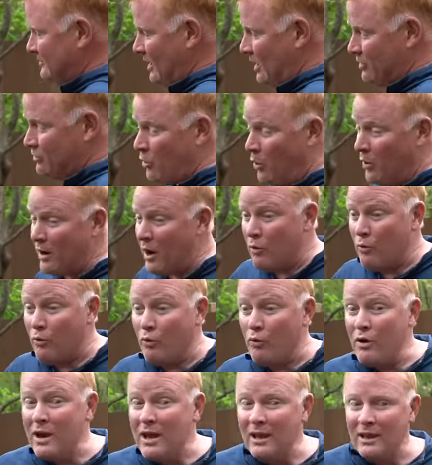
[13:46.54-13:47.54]
and so what I
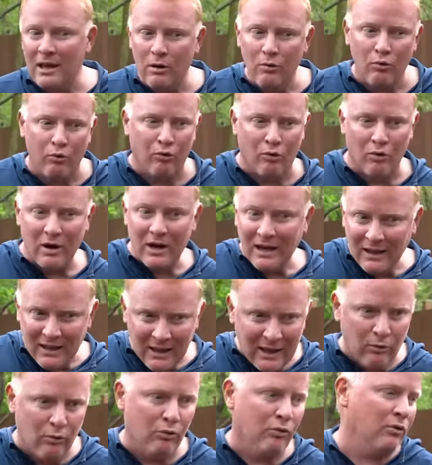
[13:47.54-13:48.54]
really
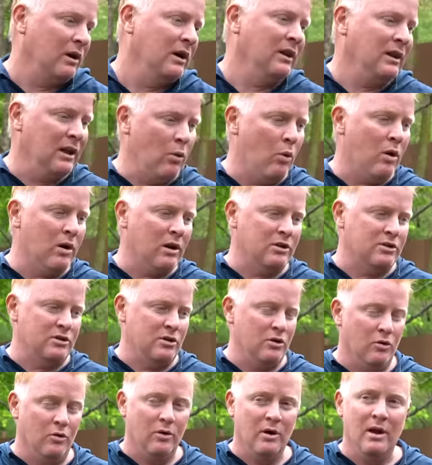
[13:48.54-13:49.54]
really really want to
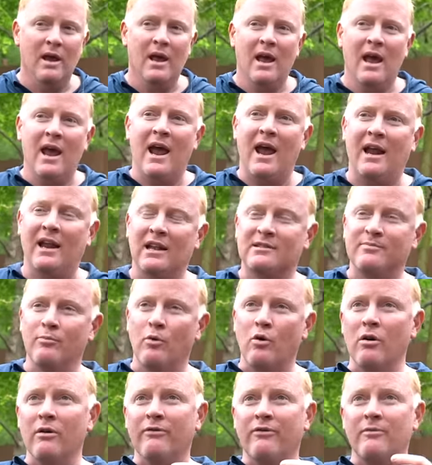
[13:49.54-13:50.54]
do, and it's
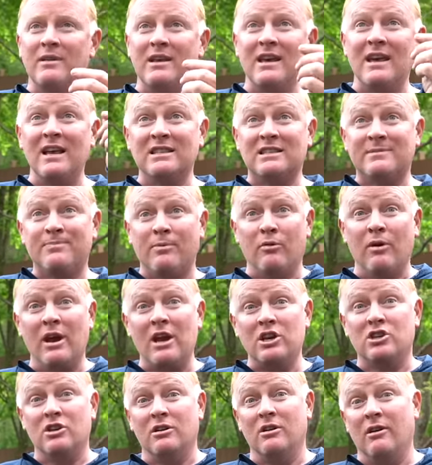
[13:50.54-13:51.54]
more from the
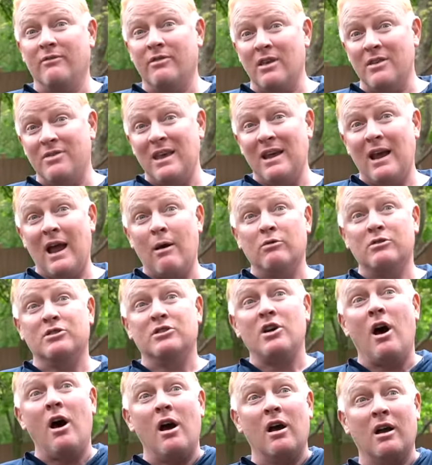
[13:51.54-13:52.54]
inspiration of the thing I was
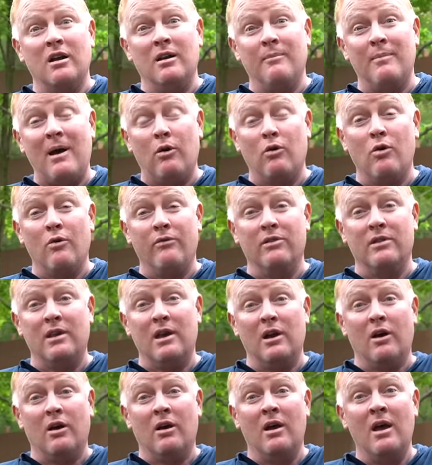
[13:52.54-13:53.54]
talking about over
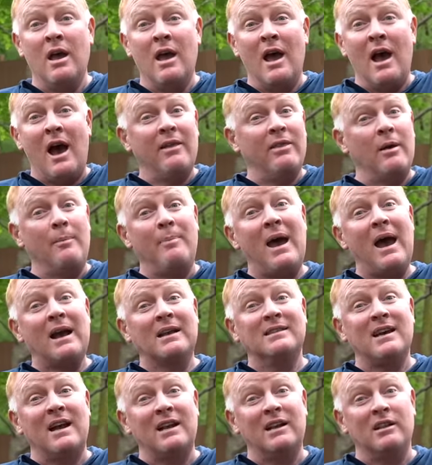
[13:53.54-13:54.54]
there on the
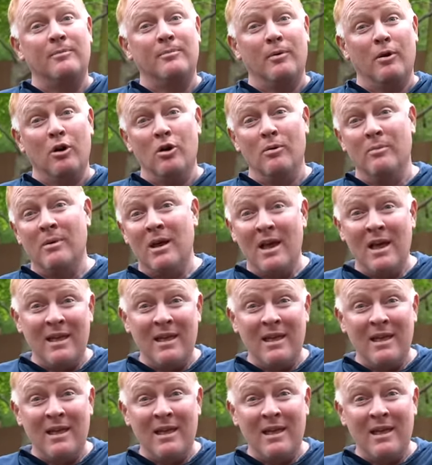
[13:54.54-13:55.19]
backside of the berm,